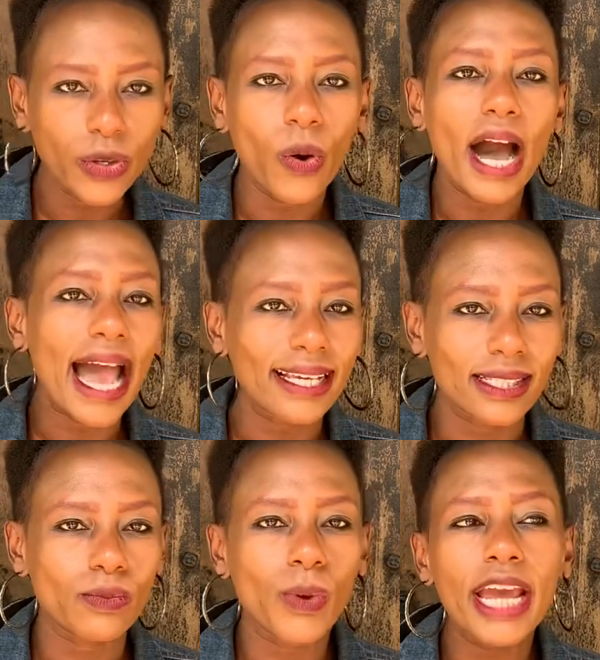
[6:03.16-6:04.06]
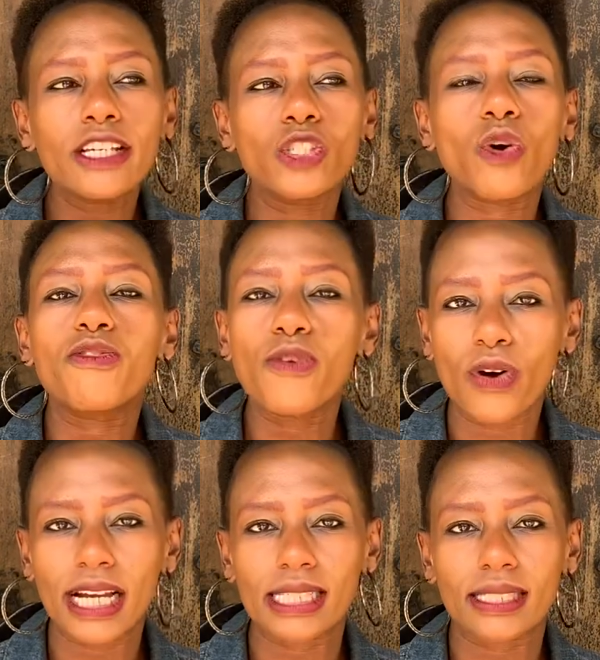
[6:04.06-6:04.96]
your eyes? Where is your
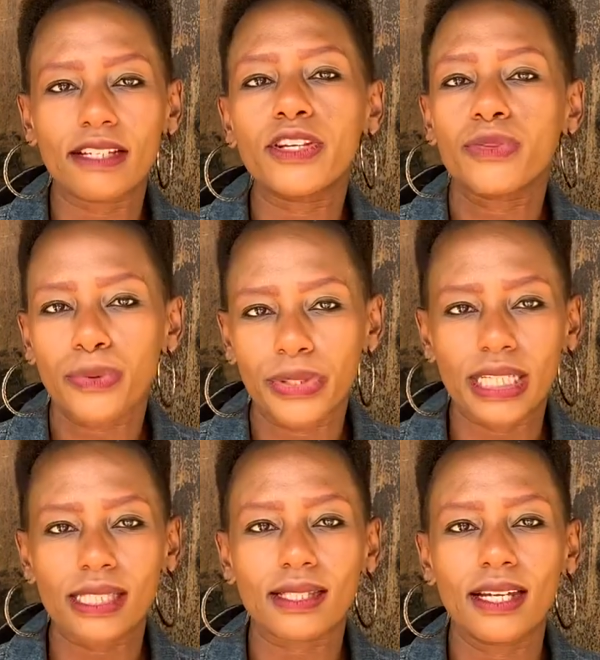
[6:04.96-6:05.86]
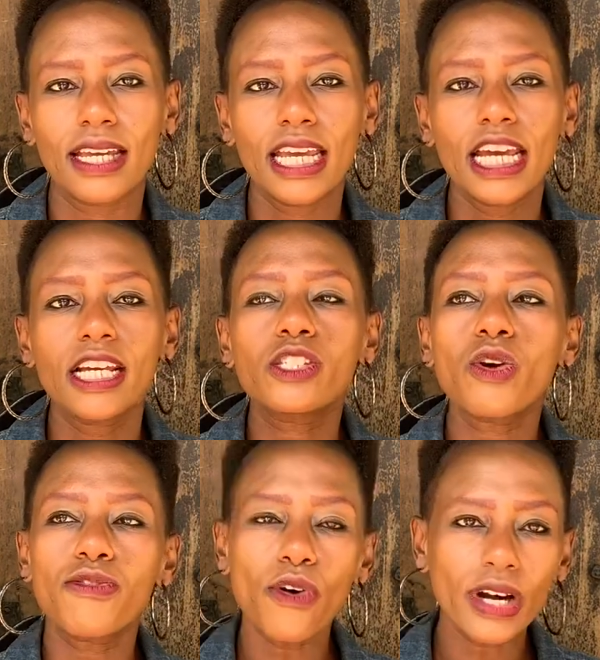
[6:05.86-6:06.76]
focus even through this? is your
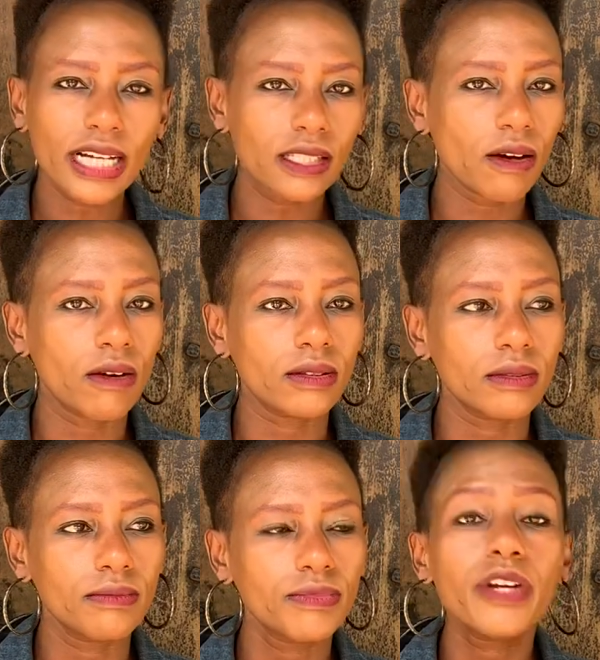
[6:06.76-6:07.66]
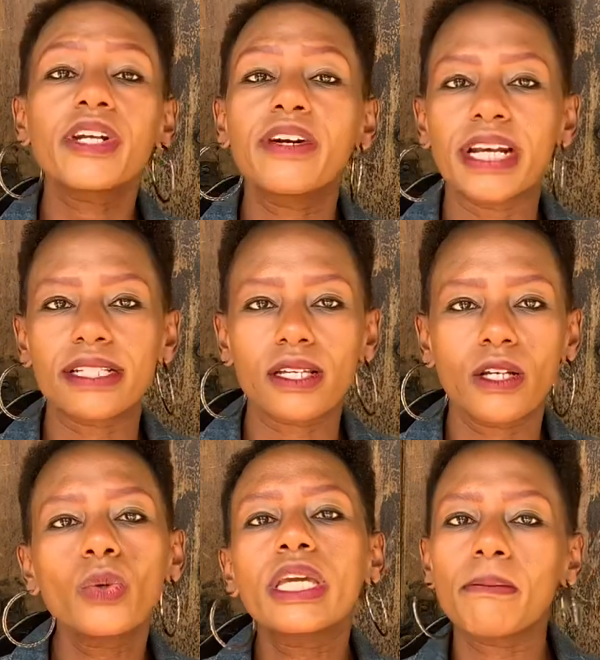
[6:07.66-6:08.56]
focus on regret,
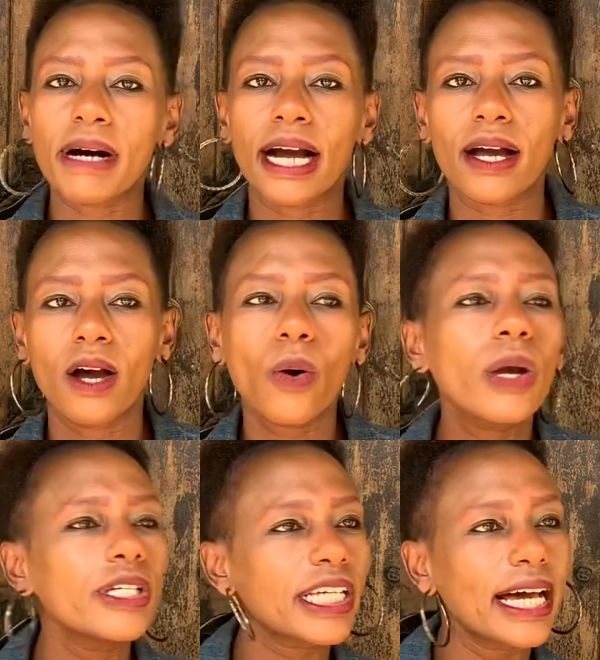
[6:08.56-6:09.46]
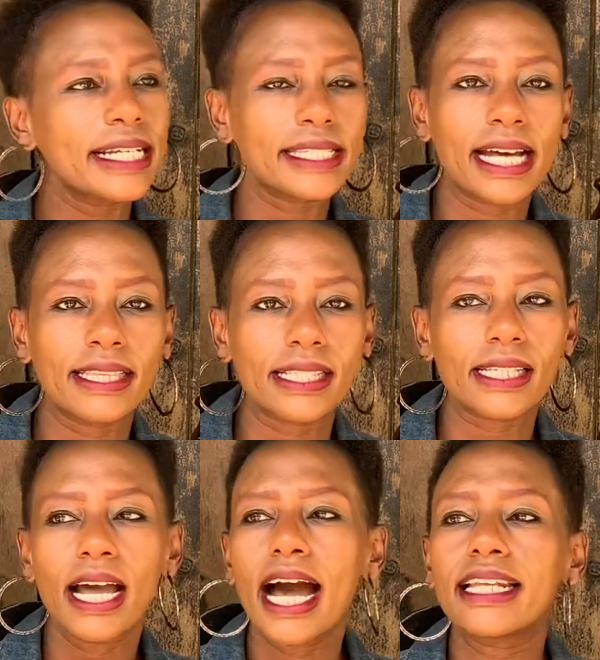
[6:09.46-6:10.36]
looking back, oh, I wish I had done this.
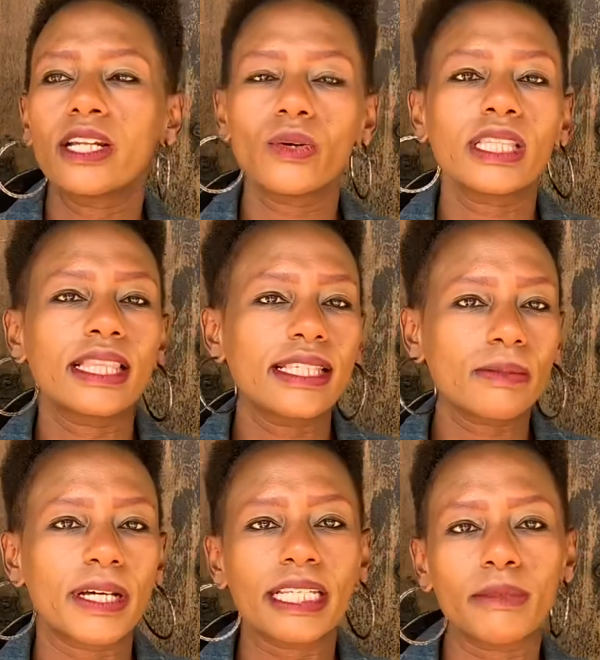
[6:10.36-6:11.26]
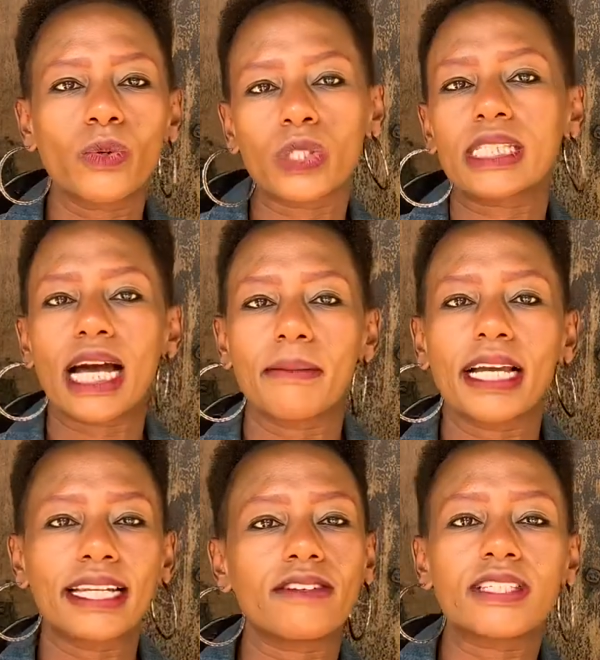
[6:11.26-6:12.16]
Had I known that this pandemic was coming,
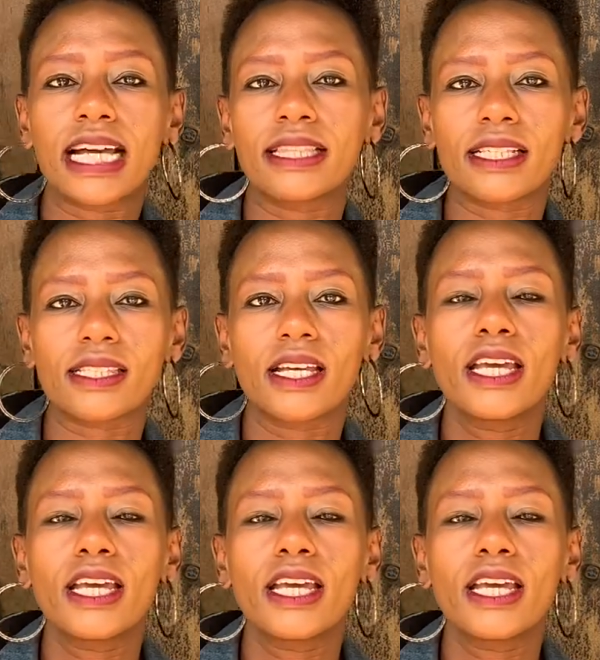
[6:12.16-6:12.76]
I'd have done this.